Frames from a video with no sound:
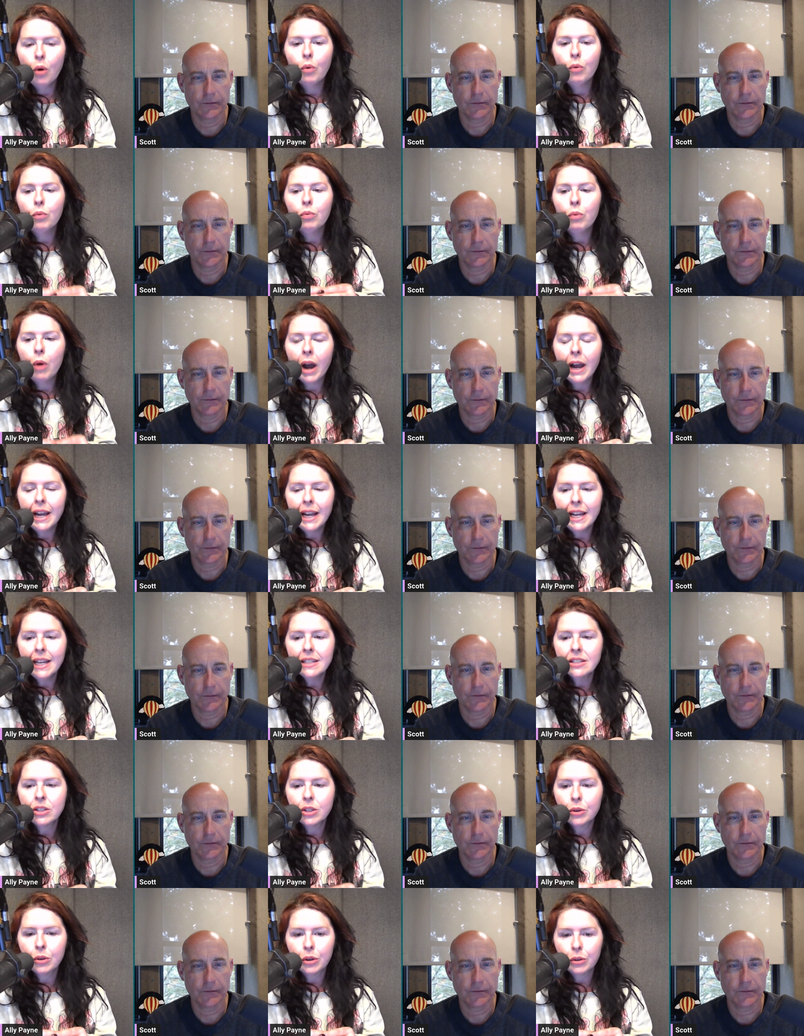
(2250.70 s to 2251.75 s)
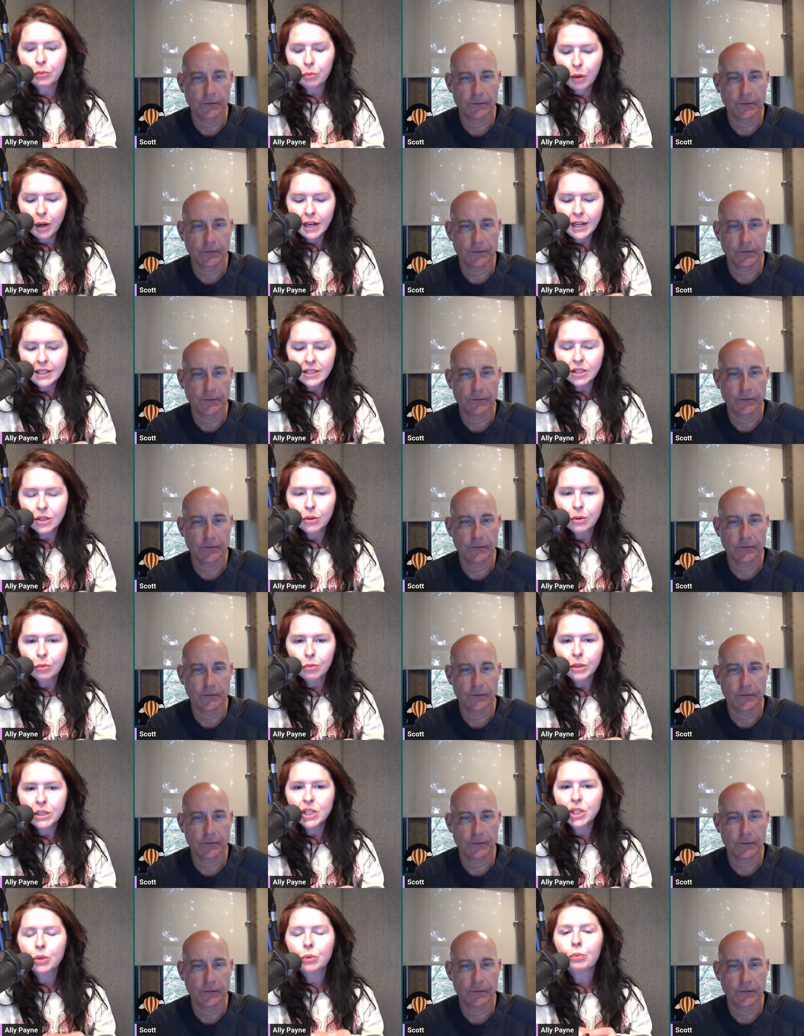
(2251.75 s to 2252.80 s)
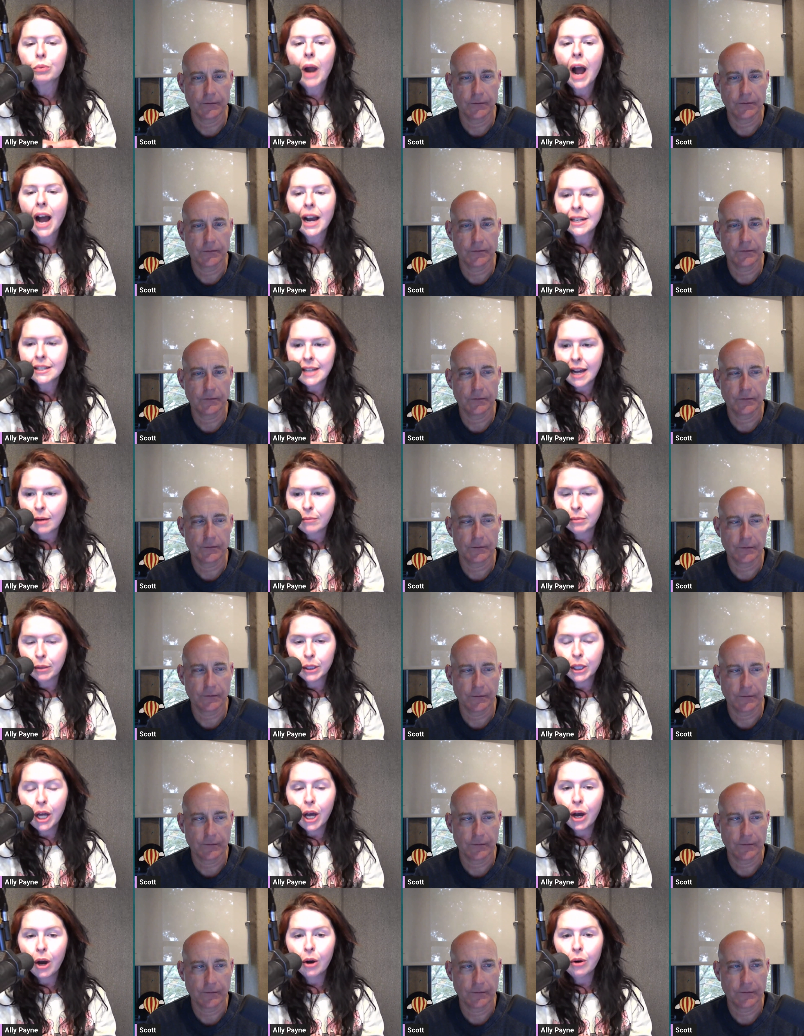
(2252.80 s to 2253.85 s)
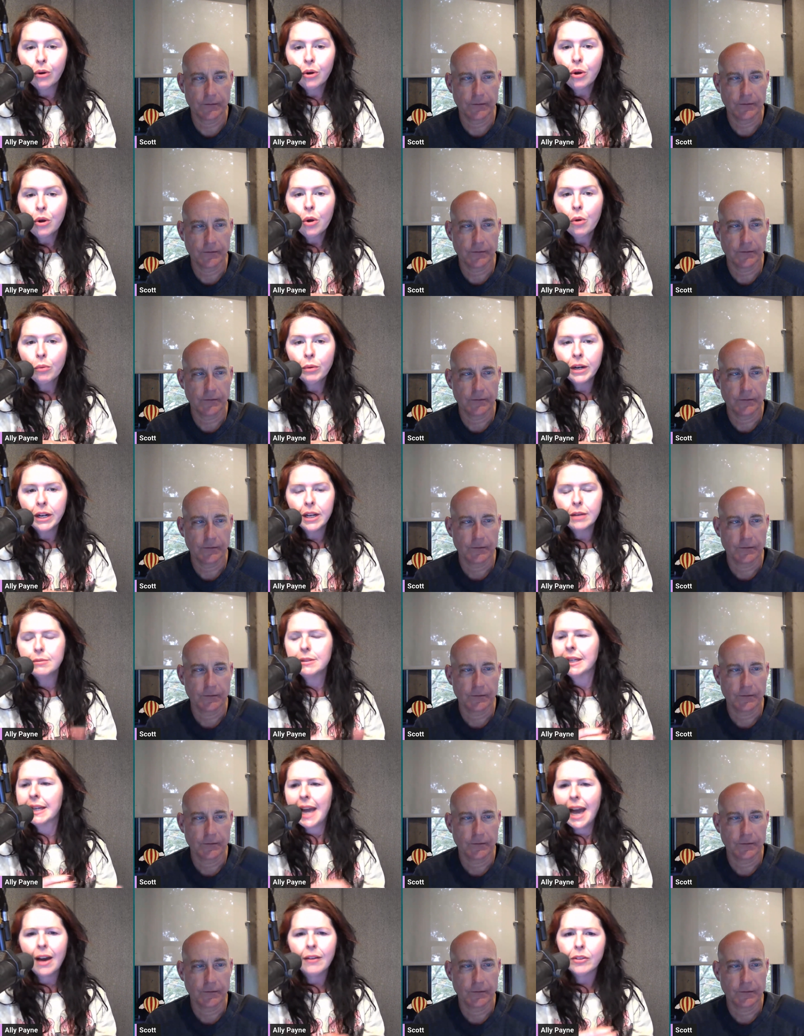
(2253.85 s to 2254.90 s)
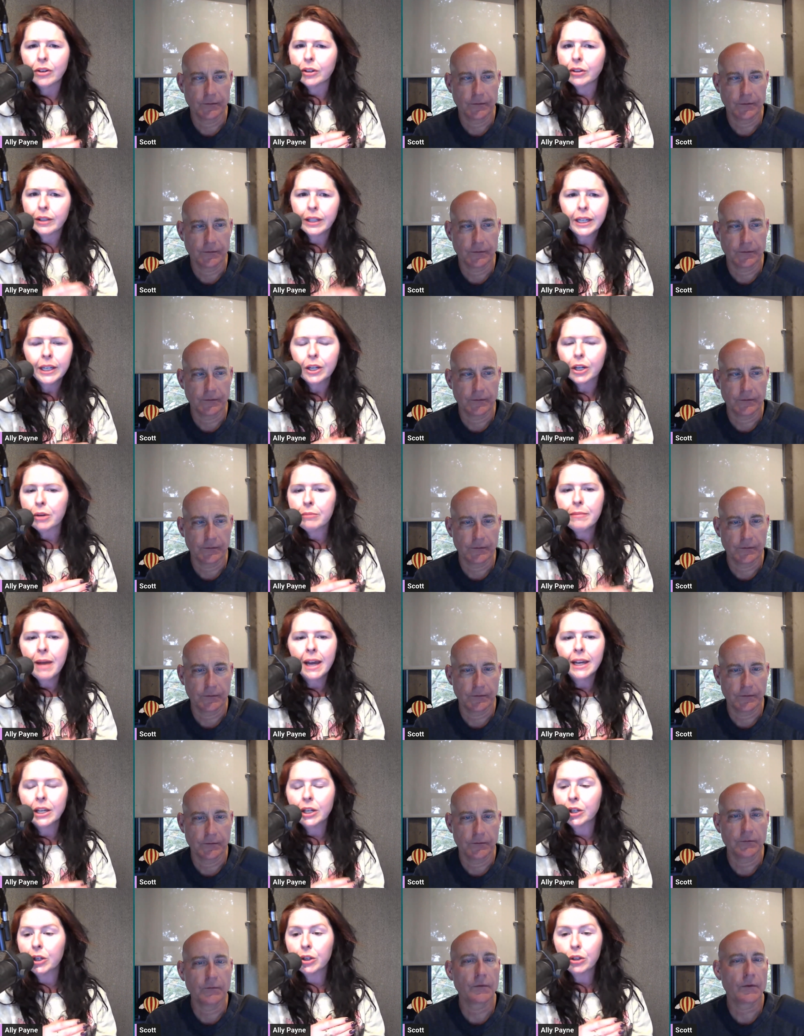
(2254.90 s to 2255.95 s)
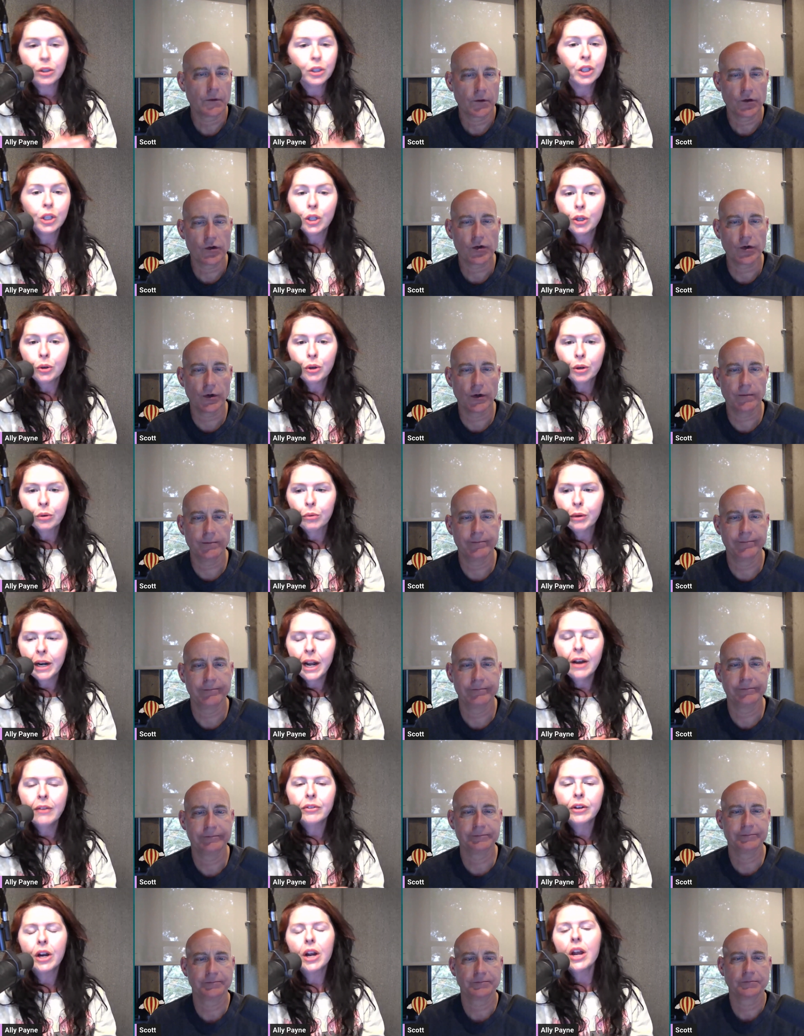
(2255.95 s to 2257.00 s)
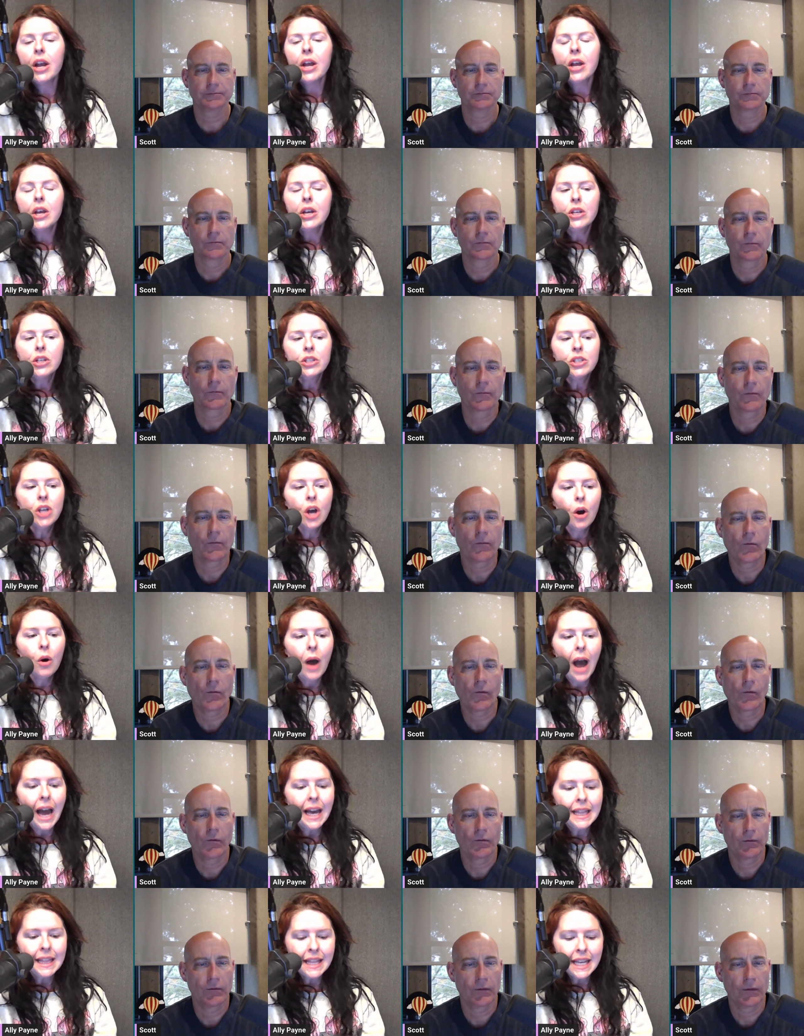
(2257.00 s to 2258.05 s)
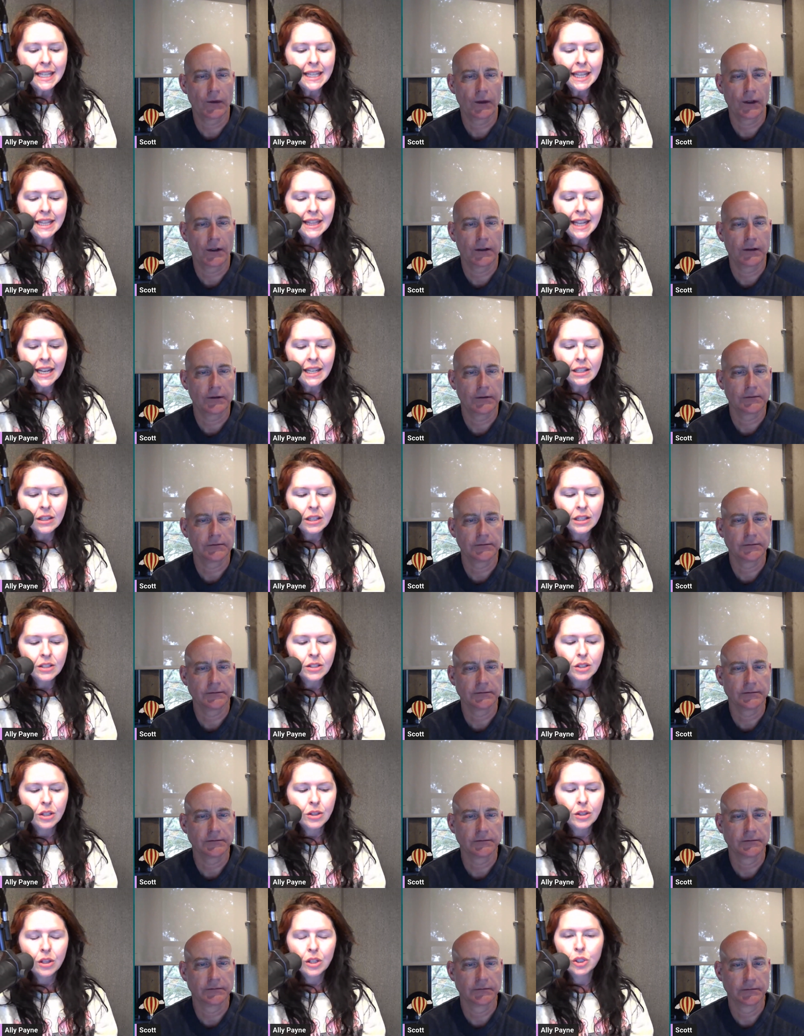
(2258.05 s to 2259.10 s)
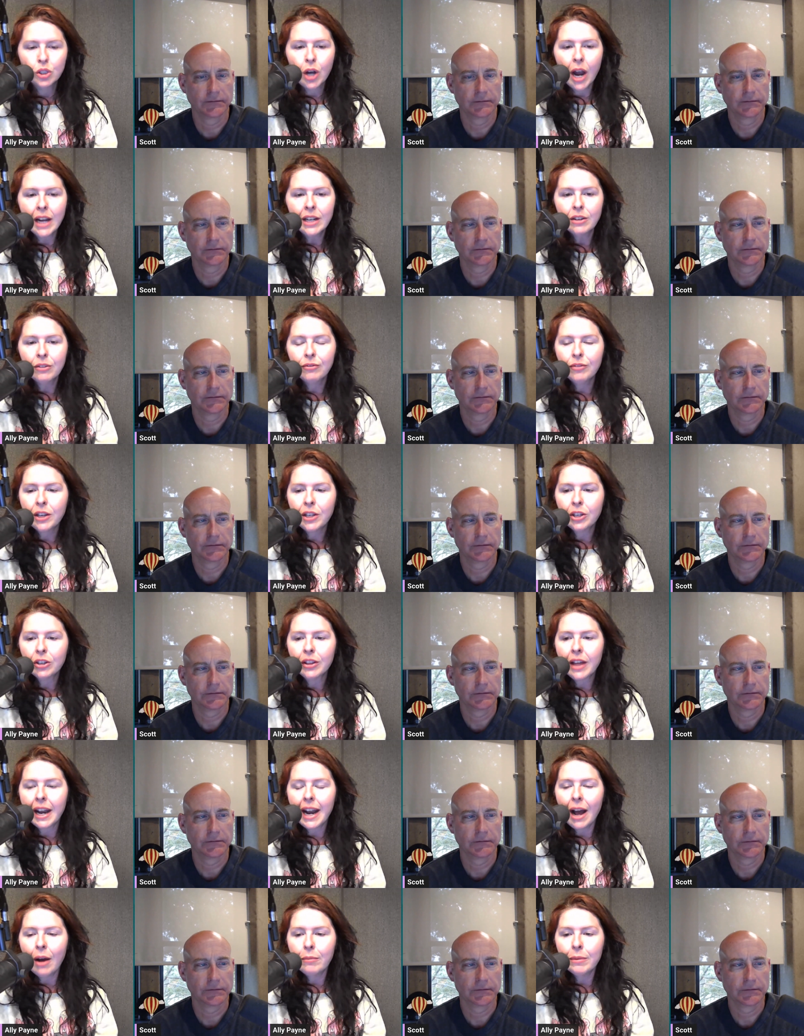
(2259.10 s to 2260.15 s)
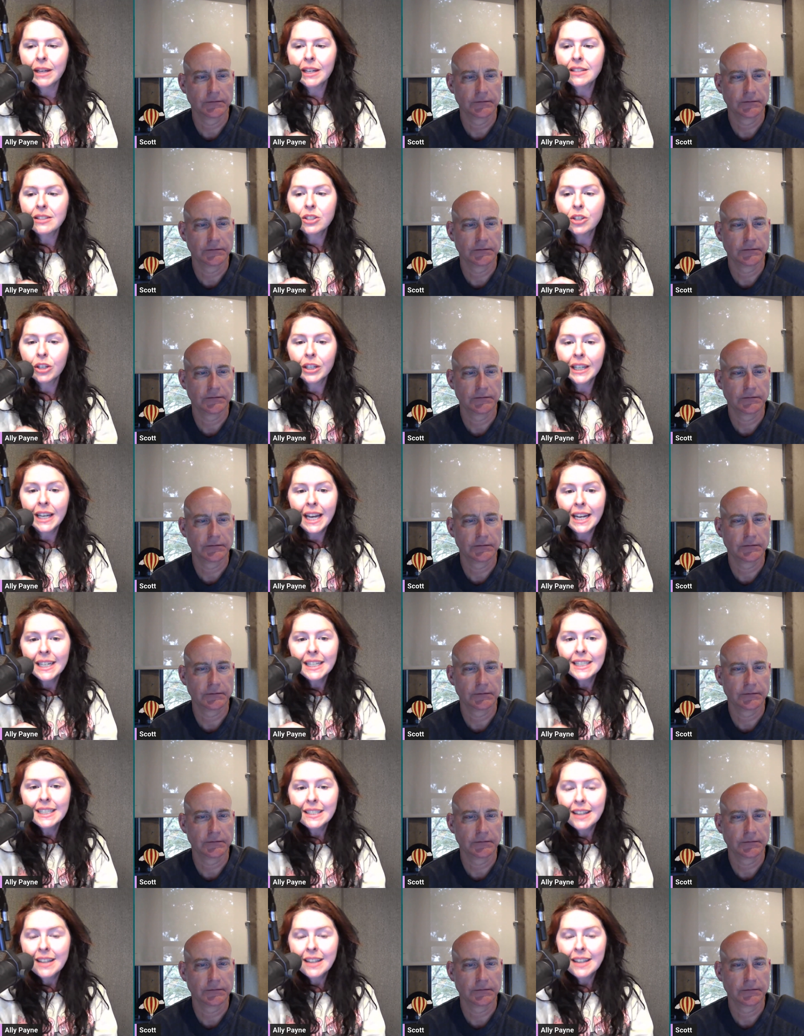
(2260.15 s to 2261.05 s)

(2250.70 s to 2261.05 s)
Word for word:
Speaker 1: what is the what is the what's the rock down below when it comes to Gavin or Lydia or Megan or you sure. or whatever? So I think that that is trying to figure that out because your kid